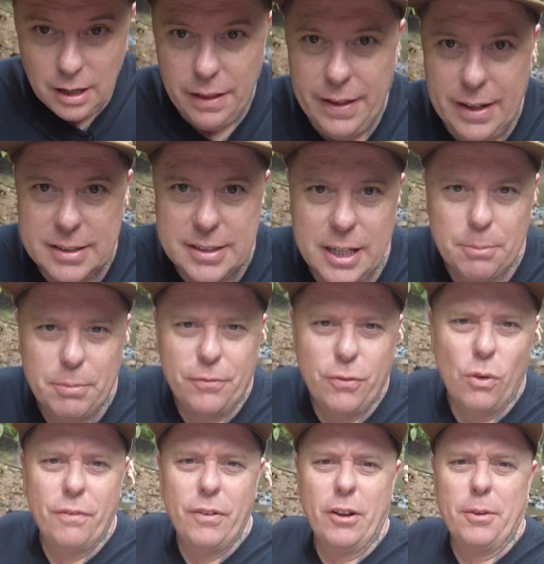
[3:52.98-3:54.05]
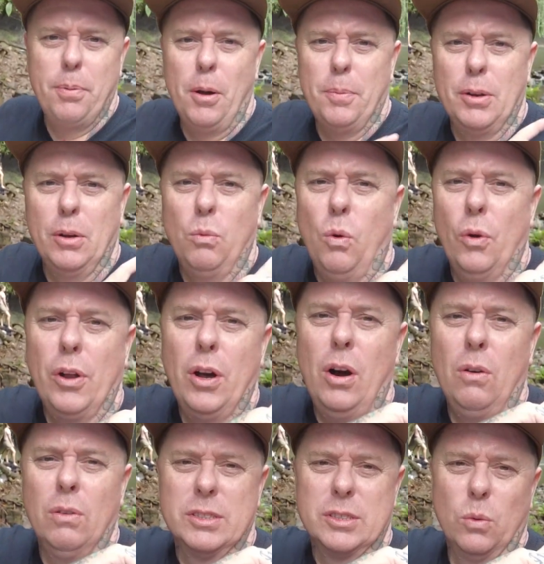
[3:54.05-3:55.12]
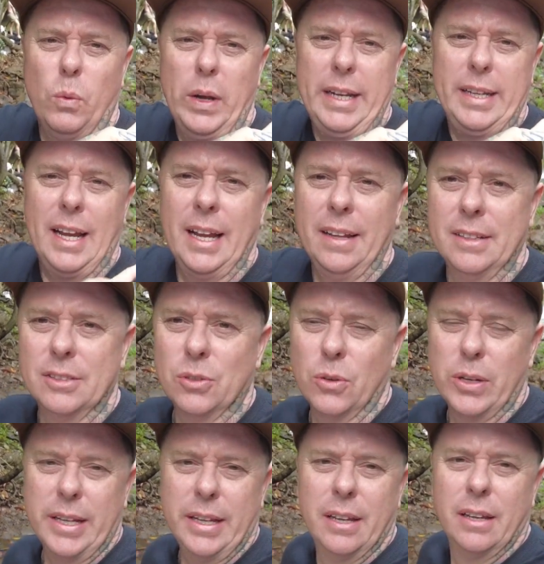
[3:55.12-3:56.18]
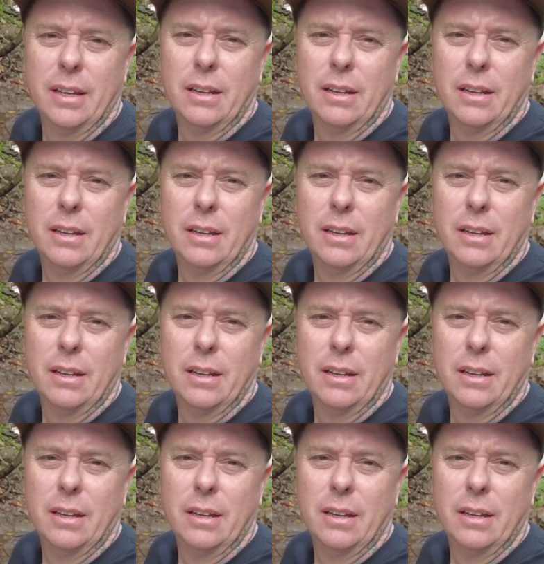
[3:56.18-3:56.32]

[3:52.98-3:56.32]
think I said it before, very popular waterhole. It's a weekday and there's already